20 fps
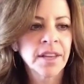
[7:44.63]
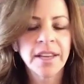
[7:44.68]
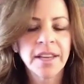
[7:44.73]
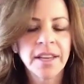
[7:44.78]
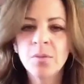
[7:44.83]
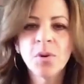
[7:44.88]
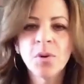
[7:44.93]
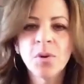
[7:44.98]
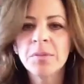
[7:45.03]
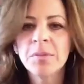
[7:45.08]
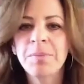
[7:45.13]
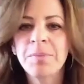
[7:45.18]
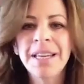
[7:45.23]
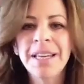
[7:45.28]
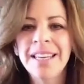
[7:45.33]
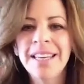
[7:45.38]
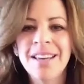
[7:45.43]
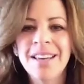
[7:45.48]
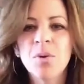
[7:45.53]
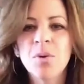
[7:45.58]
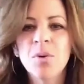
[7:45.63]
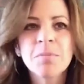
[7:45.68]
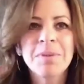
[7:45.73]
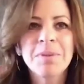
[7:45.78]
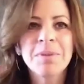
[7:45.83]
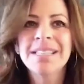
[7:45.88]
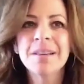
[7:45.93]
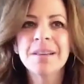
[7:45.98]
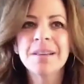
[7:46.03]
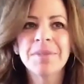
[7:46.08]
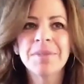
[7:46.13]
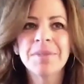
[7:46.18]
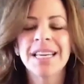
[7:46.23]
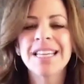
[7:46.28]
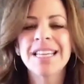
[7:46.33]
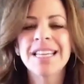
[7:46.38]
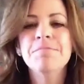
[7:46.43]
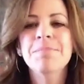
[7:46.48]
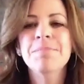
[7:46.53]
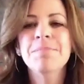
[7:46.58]
it wouldn't be, it wouldn't be something
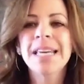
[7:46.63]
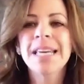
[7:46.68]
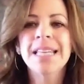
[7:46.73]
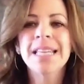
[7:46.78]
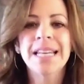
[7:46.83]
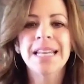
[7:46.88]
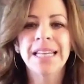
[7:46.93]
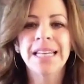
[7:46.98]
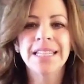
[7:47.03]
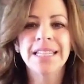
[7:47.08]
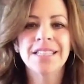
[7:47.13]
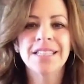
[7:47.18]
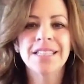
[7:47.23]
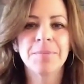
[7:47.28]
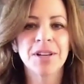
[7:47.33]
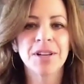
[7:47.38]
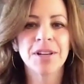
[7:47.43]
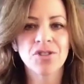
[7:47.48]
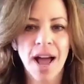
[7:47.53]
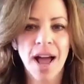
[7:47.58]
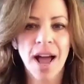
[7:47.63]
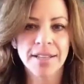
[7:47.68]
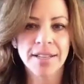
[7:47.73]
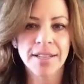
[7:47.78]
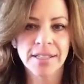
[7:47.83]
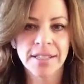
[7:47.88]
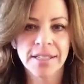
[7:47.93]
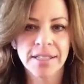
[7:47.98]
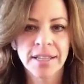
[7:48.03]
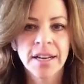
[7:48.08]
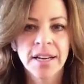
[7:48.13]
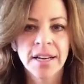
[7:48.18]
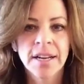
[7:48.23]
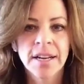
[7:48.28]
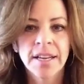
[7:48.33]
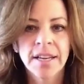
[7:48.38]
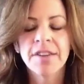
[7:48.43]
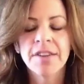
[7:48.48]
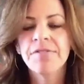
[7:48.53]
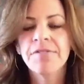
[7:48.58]
in me that needs to be addressed.
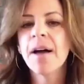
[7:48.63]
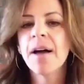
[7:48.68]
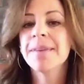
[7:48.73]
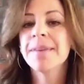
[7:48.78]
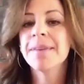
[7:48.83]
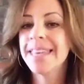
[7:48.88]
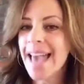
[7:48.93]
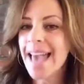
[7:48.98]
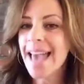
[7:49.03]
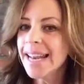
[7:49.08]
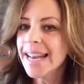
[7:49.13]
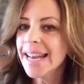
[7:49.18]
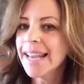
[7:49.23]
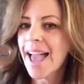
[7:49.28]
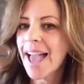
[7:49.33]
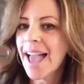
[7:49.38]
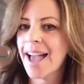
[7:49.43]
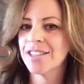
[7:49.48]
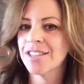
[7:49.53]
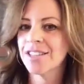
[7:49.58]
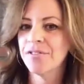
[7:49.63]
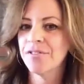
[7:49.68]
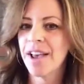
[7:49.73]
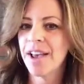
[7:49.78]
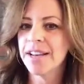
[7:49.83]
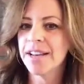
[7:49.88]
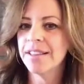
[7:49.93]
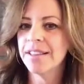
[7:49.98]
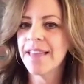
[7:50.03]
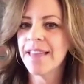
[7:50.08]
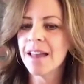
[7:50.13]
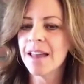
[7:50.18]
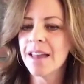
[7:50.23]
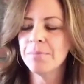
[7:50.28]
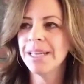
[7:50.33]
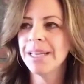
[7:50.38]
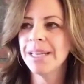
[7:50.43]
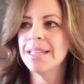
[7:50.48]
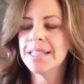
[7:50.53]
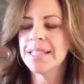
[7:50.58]
If I'm getting activated, that
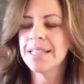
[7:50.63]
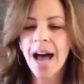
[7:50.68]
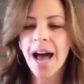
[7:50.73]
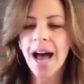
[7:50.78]
means